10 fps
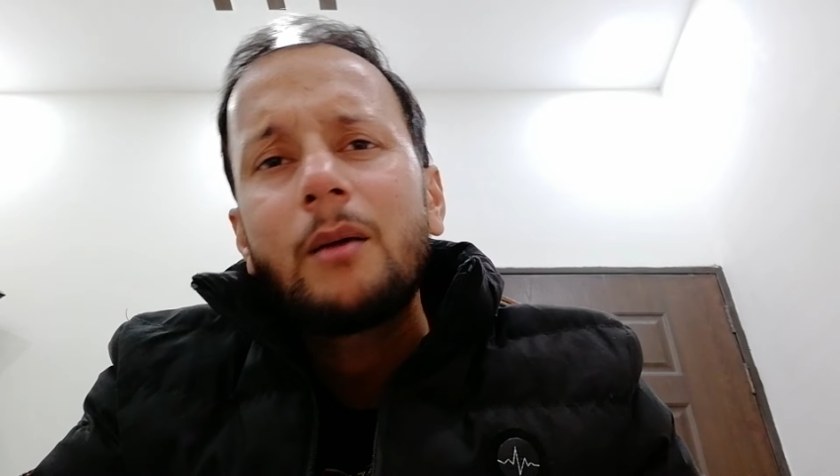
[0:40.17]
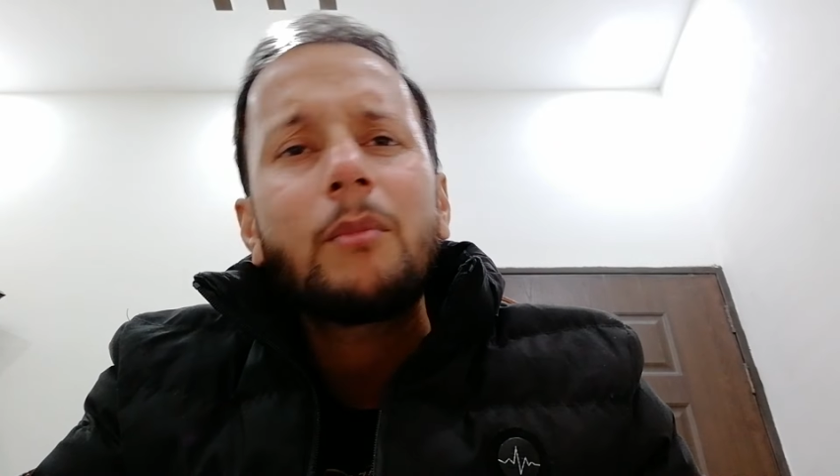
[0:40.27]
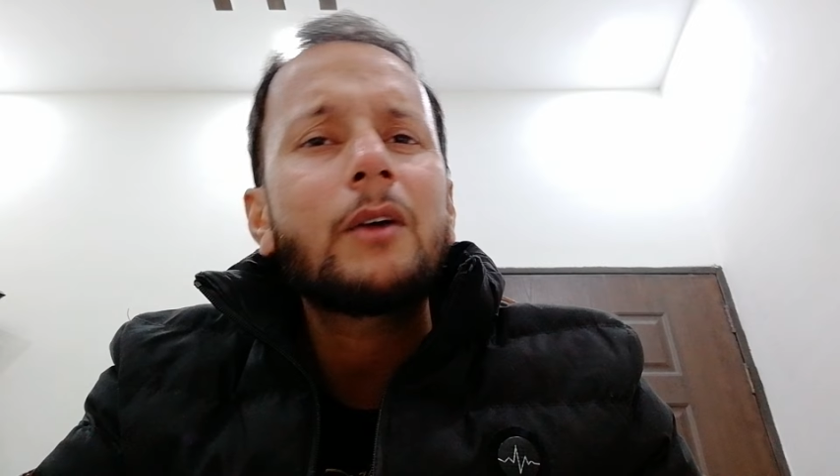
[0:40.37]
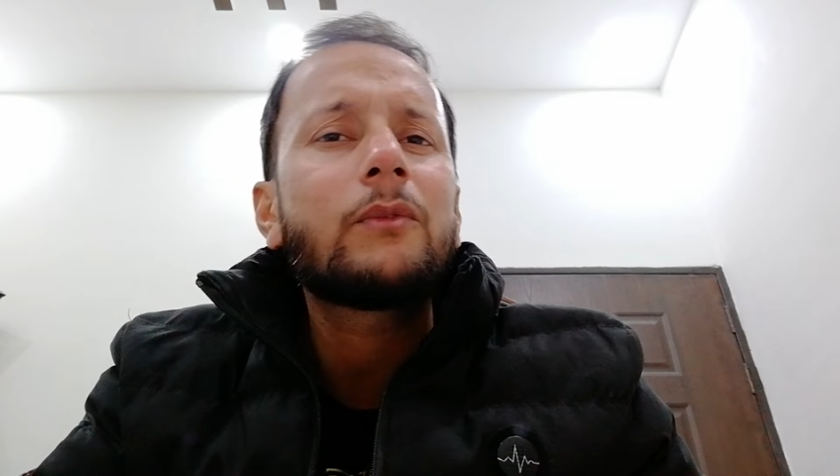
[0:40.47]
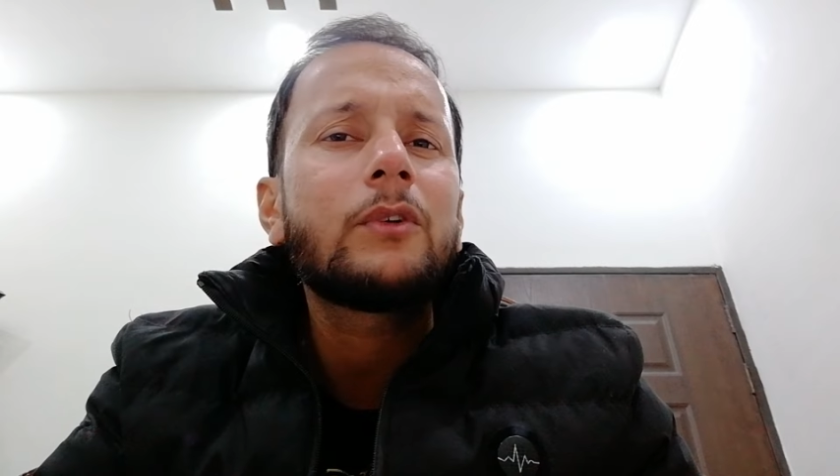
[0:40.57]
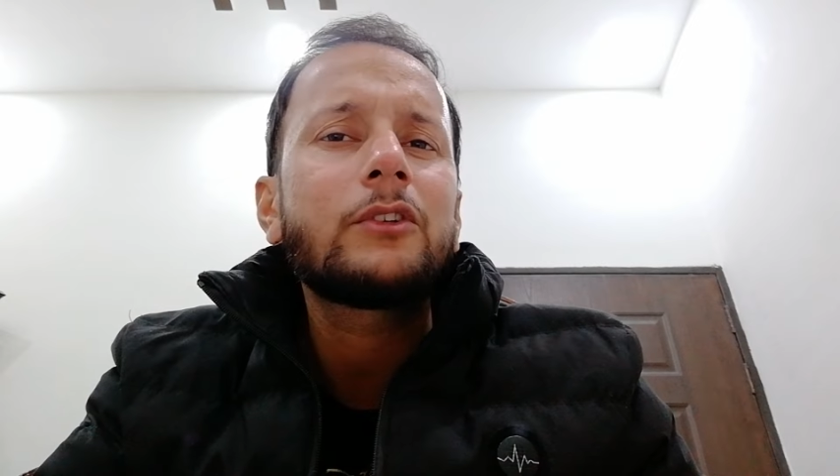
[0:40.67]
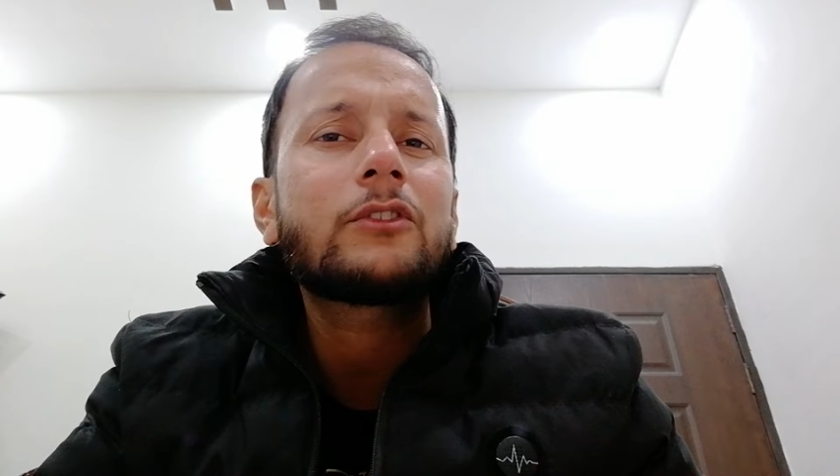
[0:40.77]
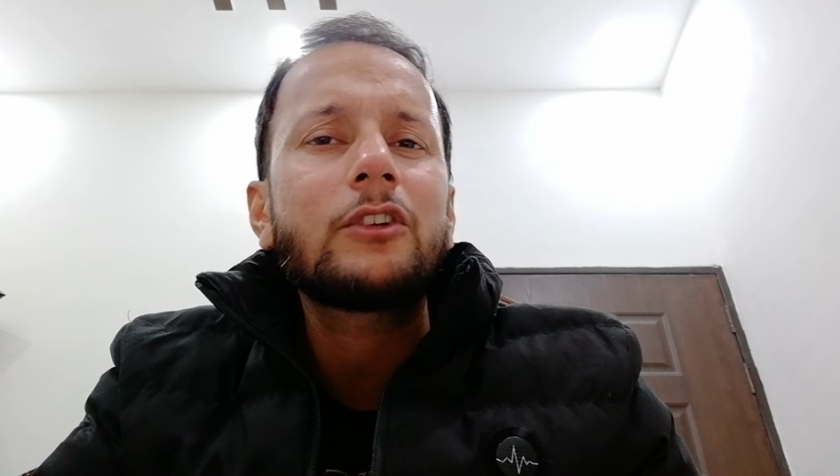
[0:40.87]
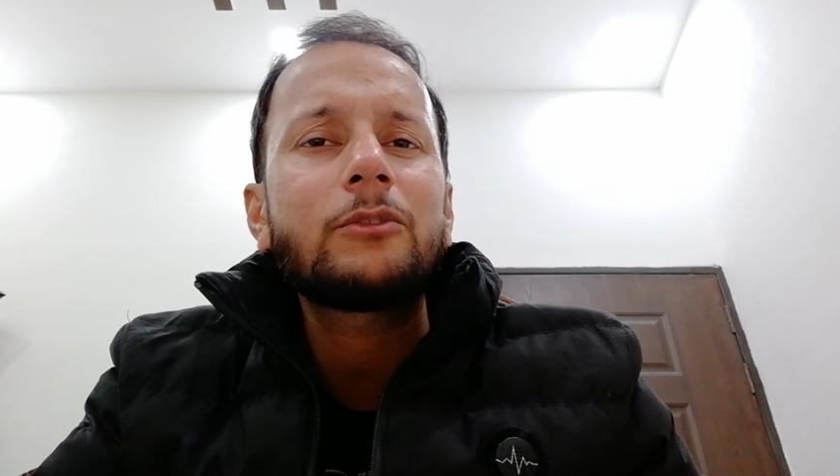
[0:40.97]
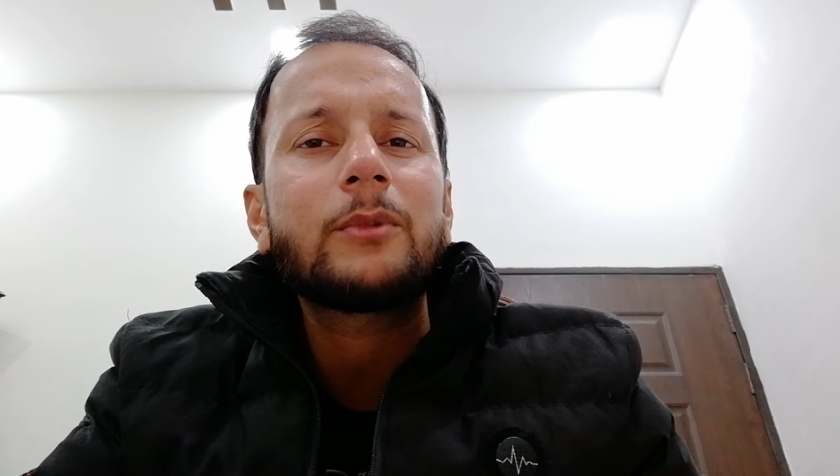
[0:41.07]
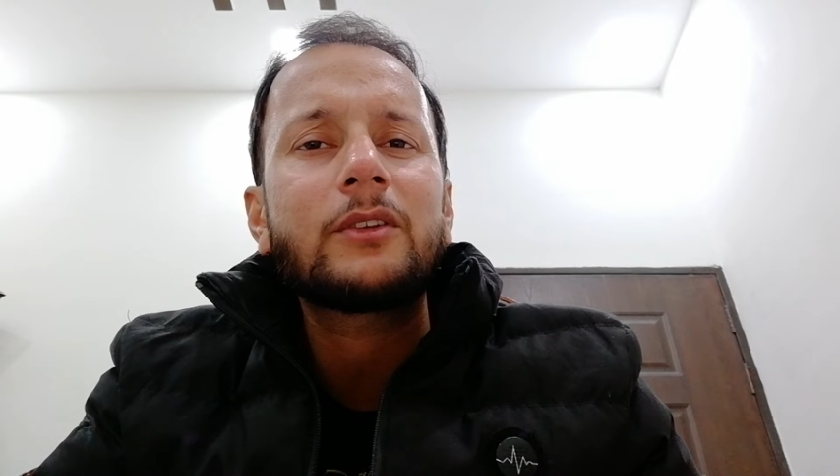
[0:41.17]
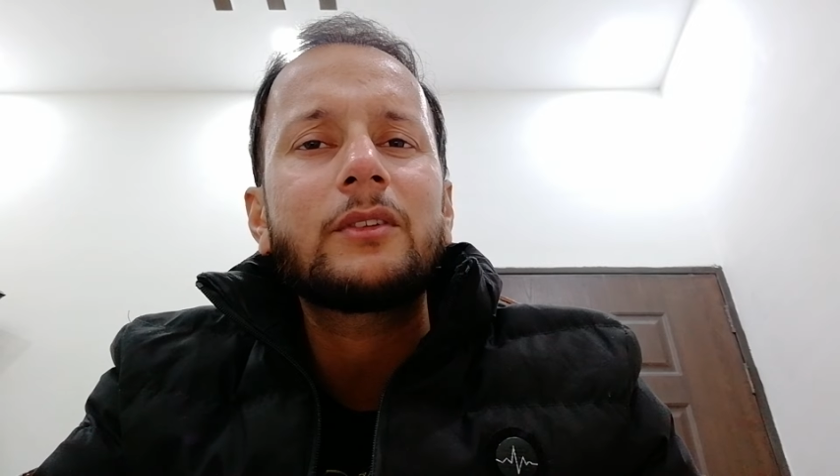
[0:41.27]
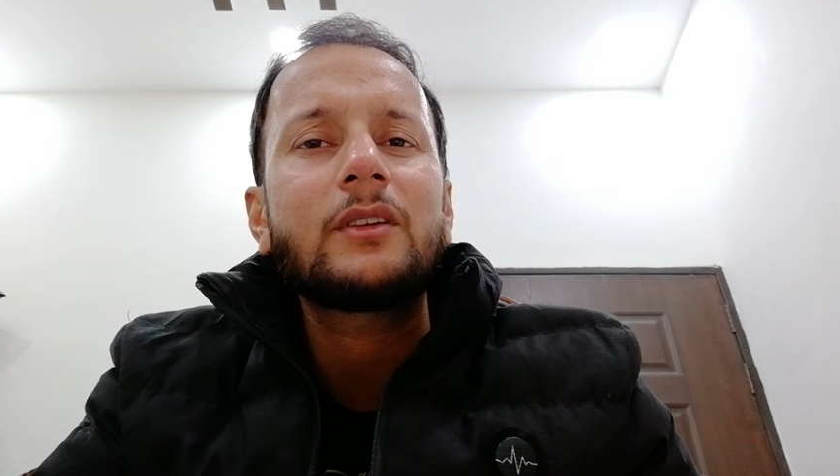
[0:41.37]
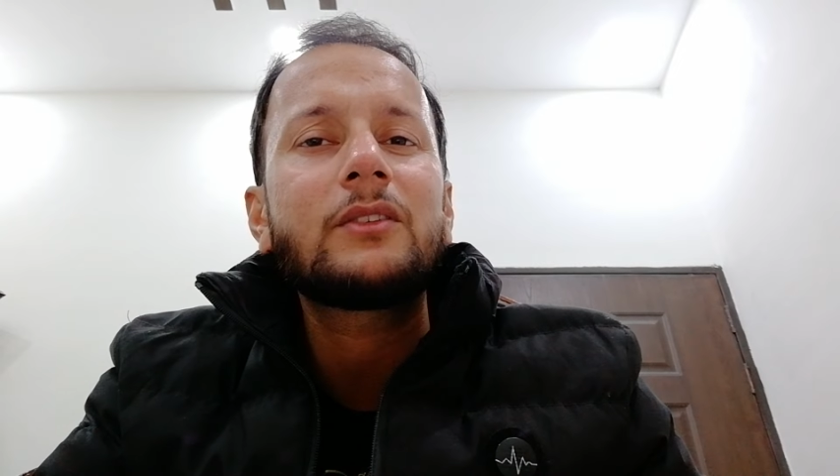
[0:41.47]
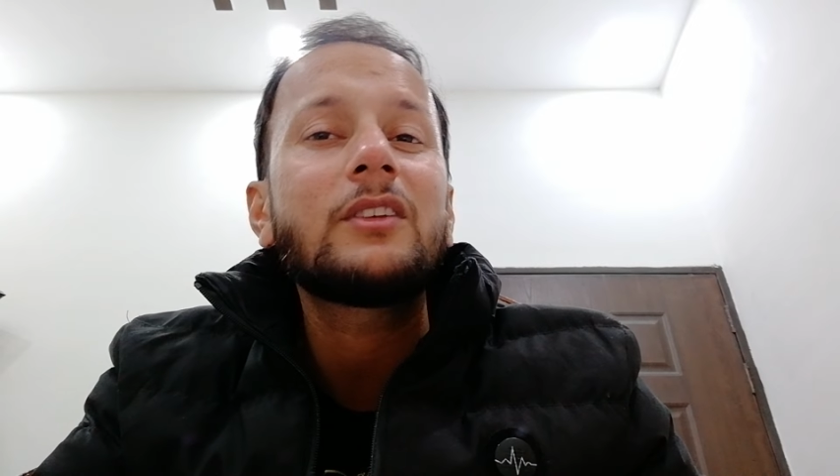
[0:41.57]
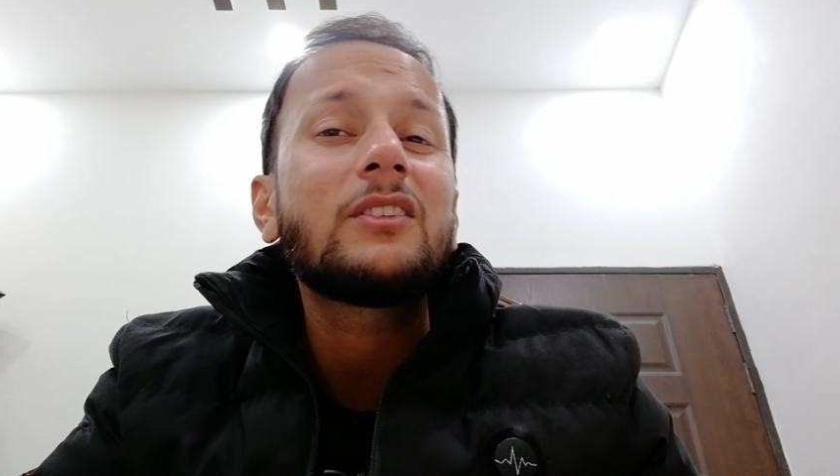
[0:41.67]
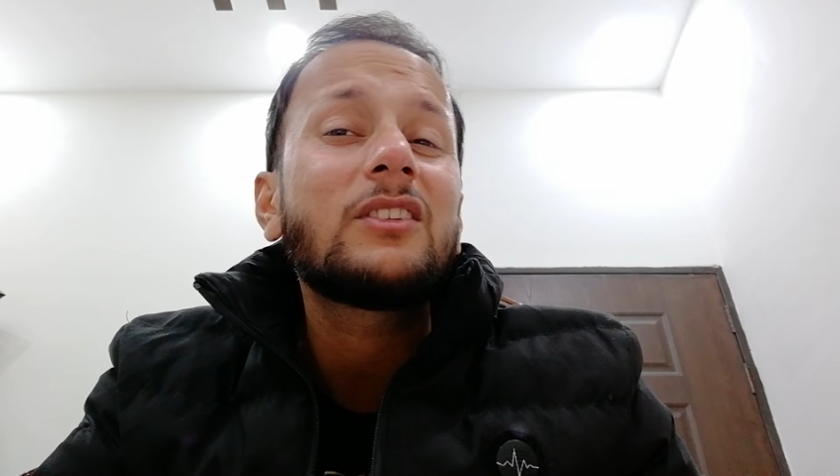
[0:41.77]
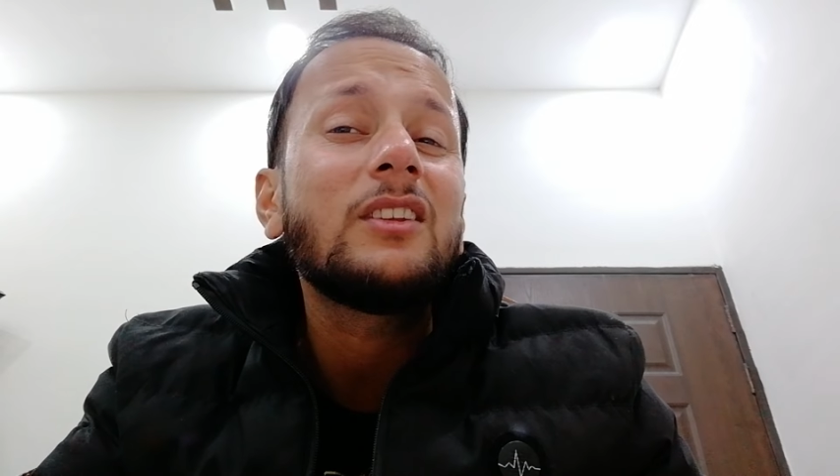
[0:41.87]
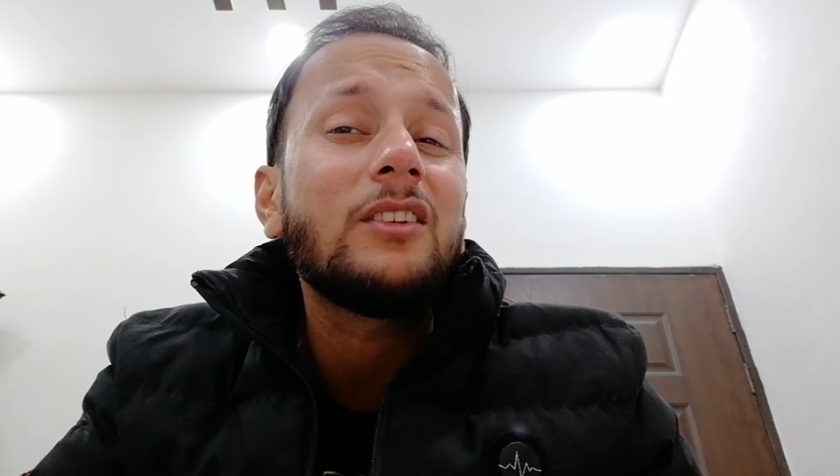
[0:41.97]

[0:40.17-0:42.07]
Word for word: My first Christmas in 16